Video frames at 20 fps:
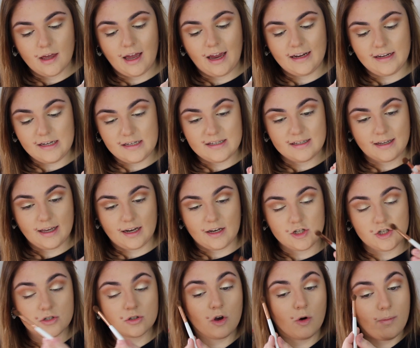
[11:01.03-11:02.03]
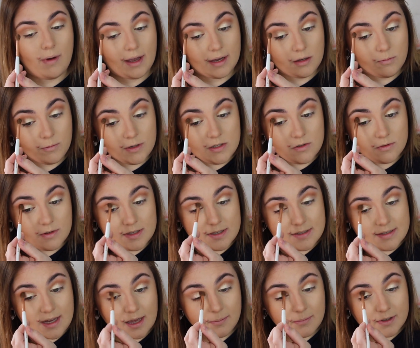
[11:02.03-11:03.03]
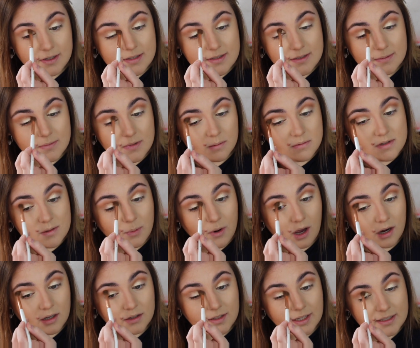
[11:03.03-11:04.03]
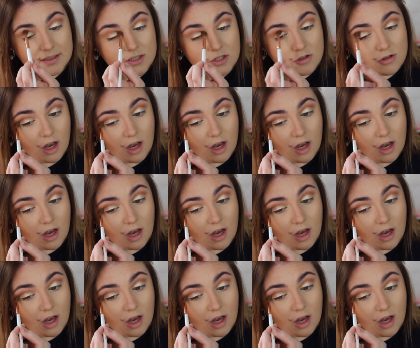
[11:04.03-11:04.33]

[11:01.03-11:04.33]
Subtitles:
I need to kind of just go back and redo the step, because sometimes the product likes to